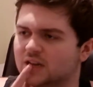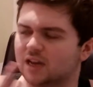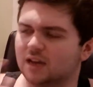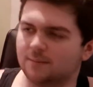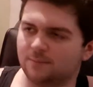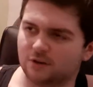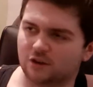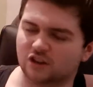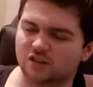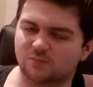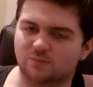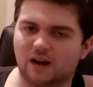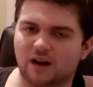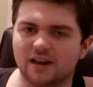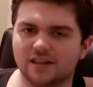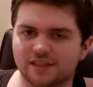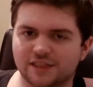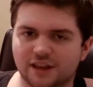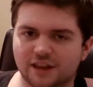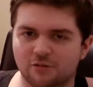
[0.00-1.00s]
Because my
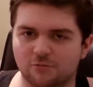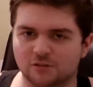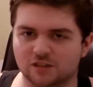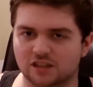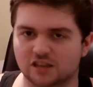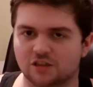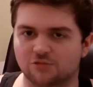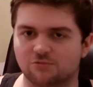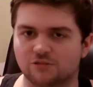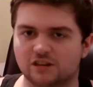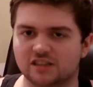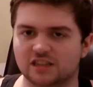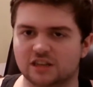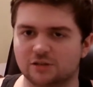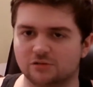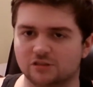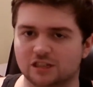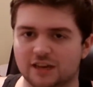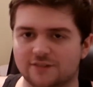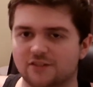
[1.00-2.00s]
theory was that the reason he
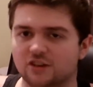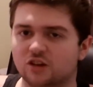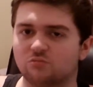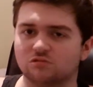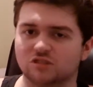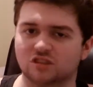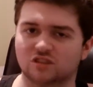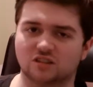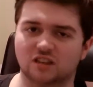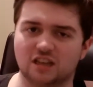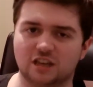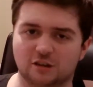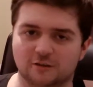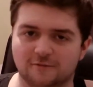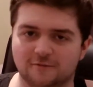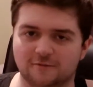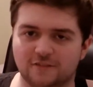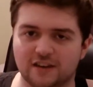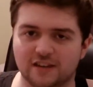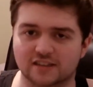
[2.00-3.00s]
was giving up was so that he could
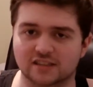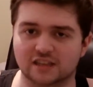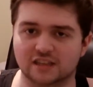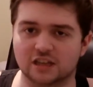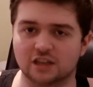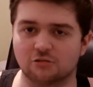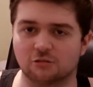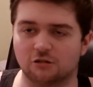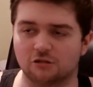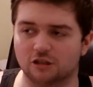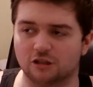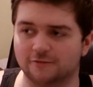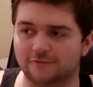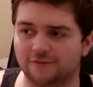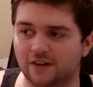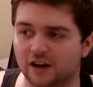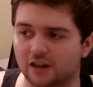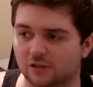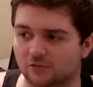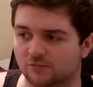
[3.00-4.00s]
face Killua in the
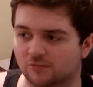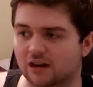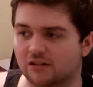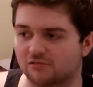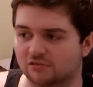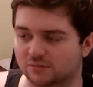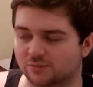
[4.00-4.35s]
final round.